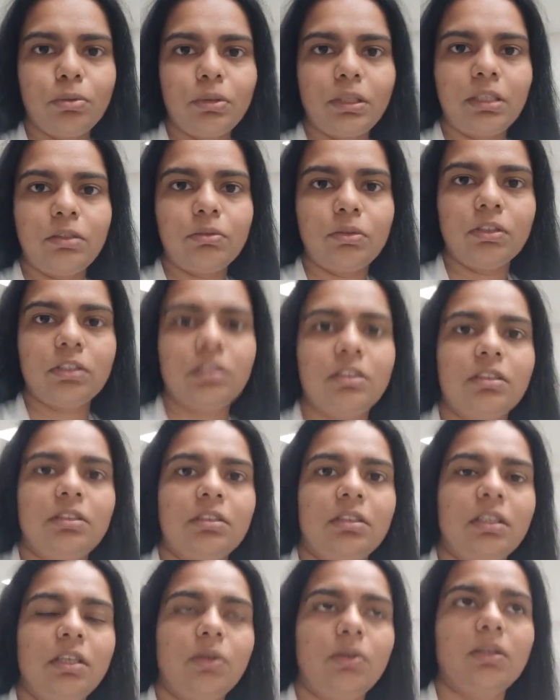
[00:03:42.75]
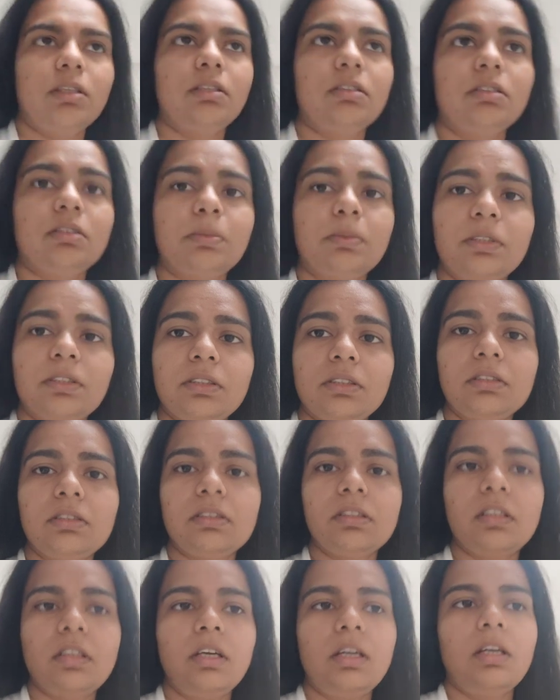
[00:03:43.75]
and watch how others
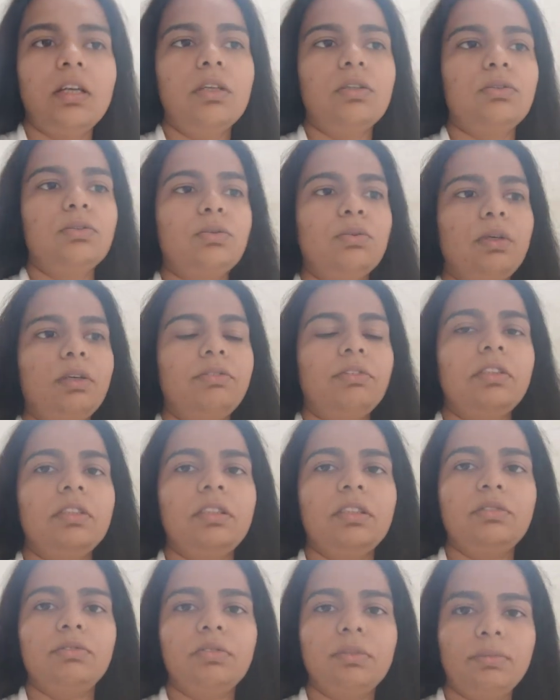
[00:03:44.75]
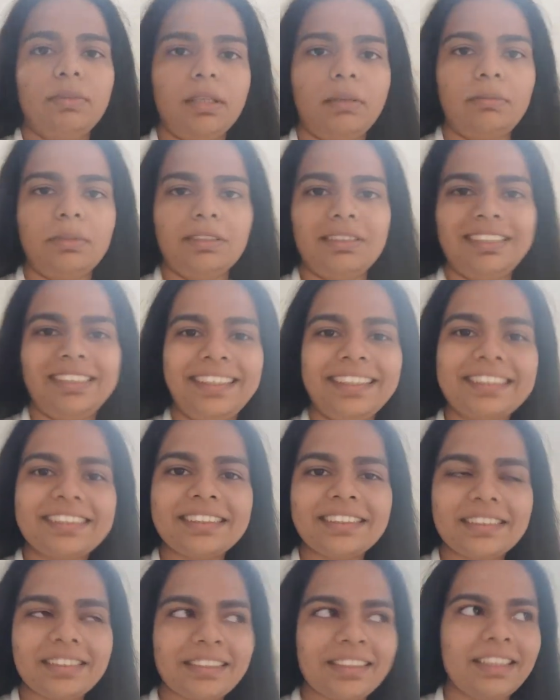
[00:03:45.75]
present, so I will learn from their
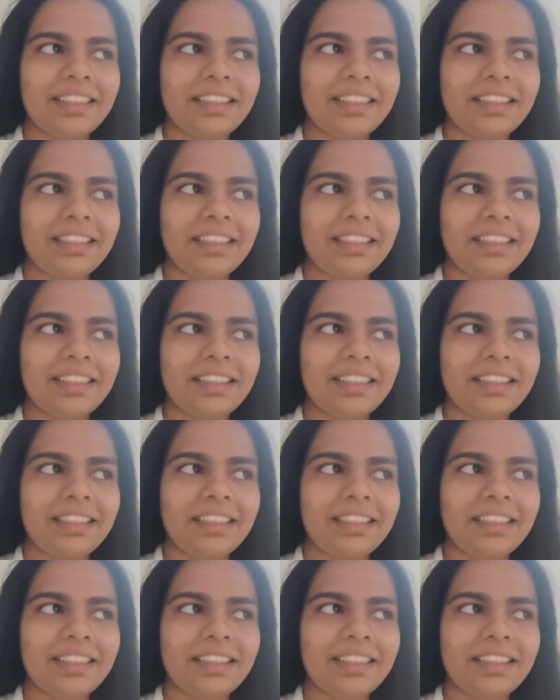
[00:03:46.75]
mistakes.